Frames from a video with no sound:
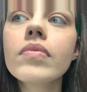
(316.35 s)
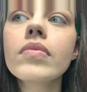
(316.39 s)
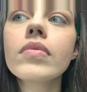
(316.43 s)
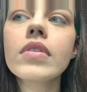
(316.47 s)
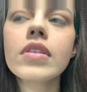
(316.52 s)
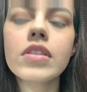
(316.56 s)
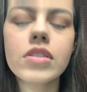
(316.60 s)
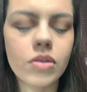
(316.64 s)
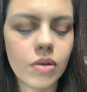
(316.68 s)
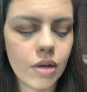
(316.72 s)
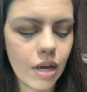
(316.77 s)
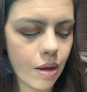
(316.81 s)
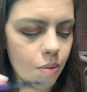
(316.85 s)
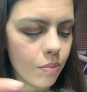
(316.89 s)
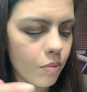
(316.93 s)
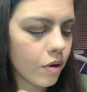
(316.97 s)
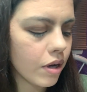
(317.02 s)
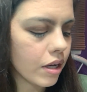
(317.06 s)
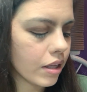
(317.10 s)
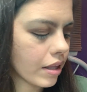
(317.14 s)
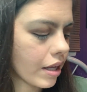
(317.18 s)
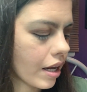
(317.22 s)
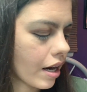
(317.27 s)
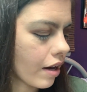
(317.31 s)
It's okay, we'll
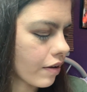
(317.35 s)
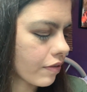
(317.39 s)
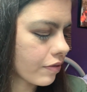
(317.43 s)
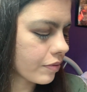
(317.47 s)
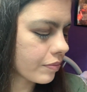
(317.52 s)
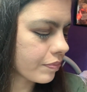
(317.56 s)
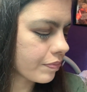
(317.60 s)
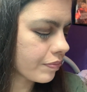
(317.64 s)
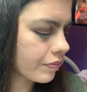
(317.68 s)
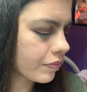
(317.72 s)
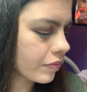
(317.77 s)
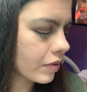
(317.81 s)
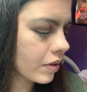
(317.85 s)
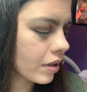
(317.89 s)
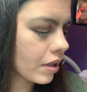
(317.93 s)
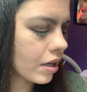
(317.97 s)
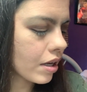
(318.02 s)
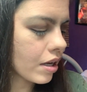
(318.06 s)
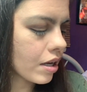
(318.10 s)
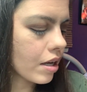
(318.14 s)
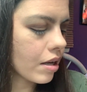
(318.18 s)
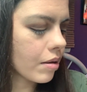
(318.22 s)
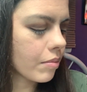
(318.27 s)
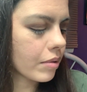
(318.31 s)
get that off.
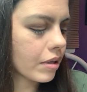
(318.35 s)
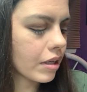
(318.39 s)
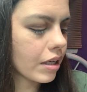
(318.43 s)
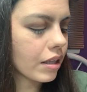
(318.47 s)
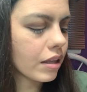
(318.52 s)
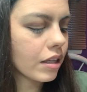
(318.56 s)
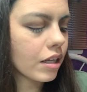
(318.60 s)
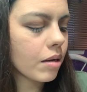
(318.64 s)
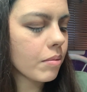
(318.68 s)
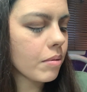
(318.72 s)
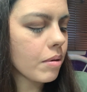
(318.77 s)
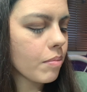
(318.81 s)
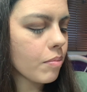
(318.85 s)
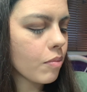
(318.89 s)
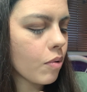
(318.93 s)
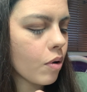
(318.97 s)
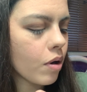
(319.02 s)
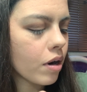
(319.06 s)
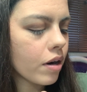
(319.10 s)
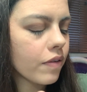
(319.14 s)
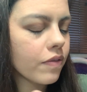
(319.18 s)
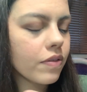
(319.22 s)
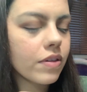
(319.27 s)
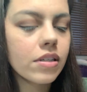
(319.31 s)
Get a little bit
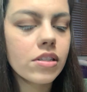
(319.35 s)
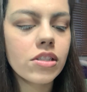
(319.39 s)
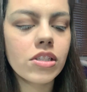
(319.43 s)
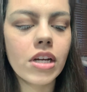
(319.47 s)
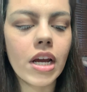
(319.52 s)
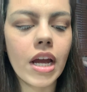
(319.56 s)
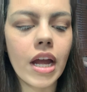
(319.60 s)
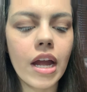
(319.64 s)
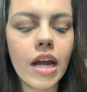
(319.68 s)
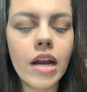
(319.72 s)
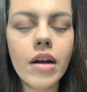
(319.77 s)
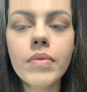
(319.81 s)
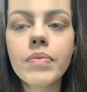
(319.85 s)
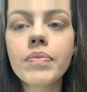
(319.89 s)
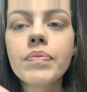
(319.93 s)
more of the shade